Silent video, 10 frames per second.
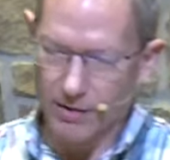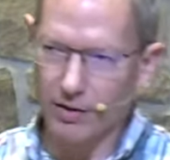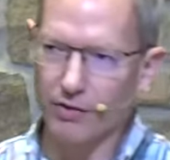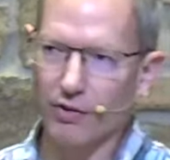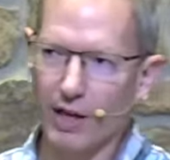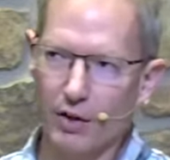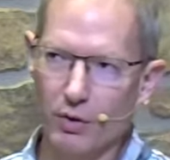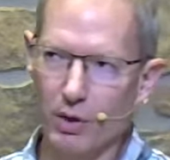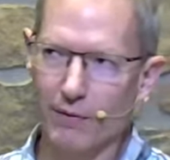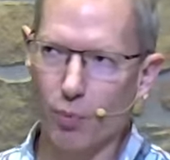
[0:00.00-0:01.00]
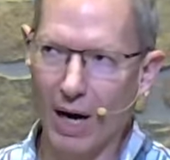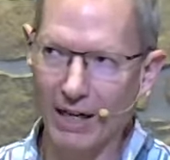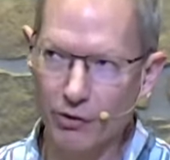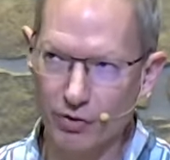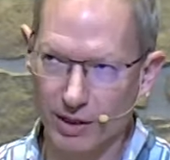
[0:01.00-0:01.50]
this is how you live
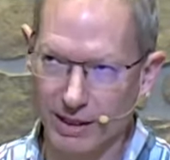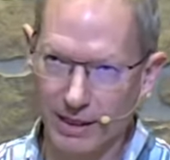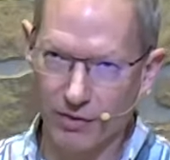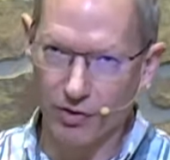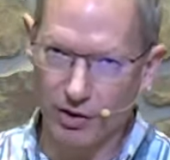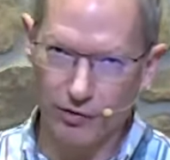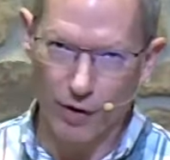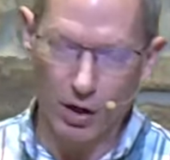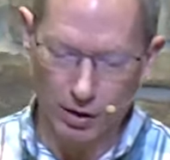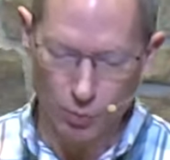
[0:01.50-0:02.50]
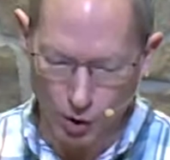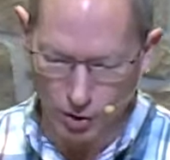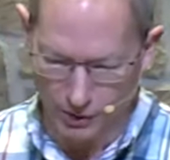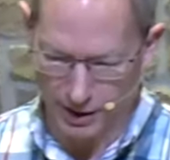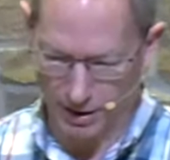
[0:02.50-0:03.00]
wisely in this fallen
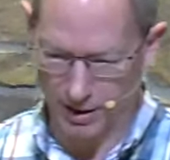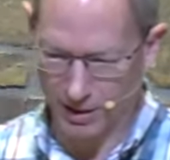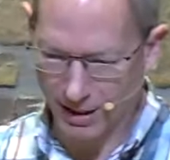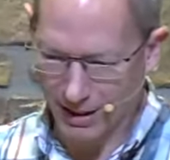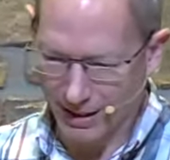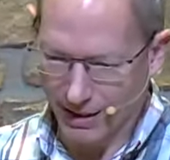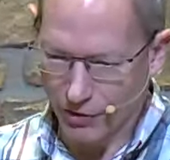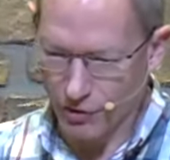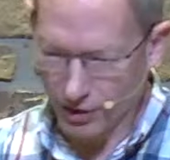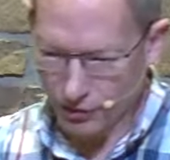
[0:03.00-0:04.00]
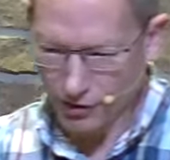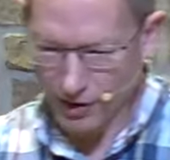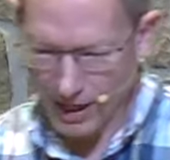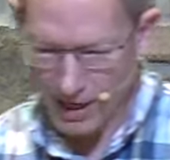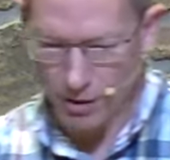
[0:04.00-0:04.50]
world. This is
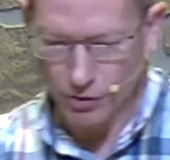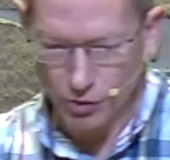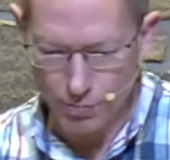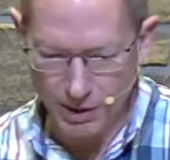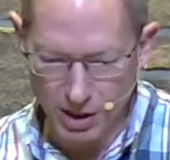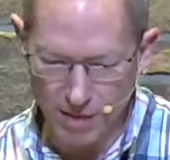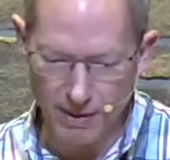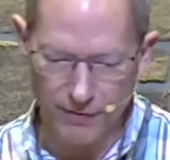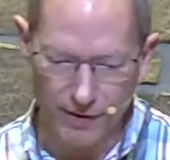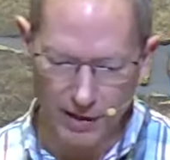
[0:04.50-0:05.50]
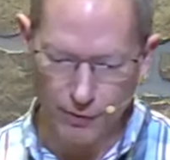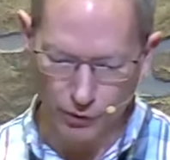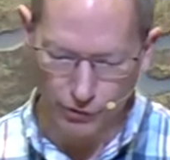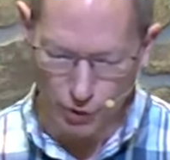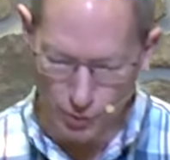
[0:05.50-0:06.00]
how you become a faithful
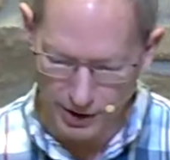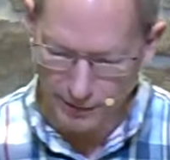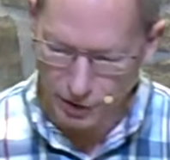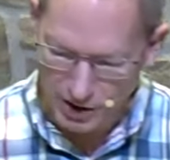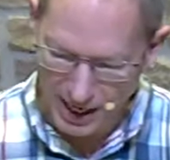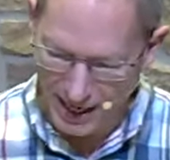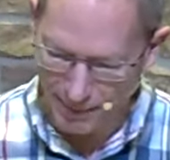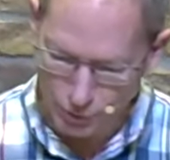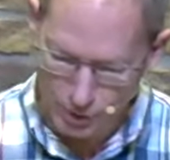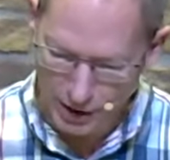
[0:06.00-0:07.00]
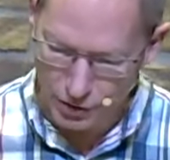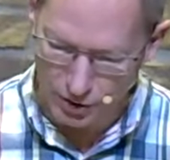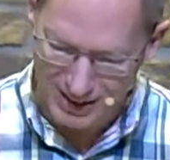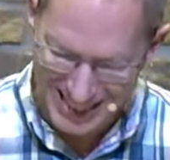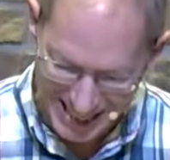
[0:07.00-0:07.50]
steward of your time,
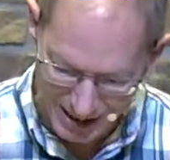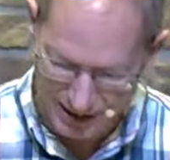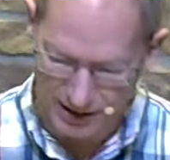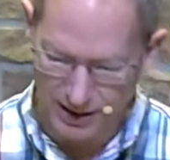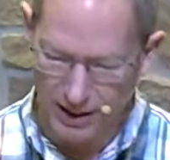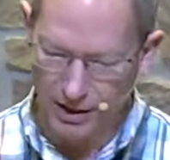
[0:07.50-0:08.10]
treasure, talent,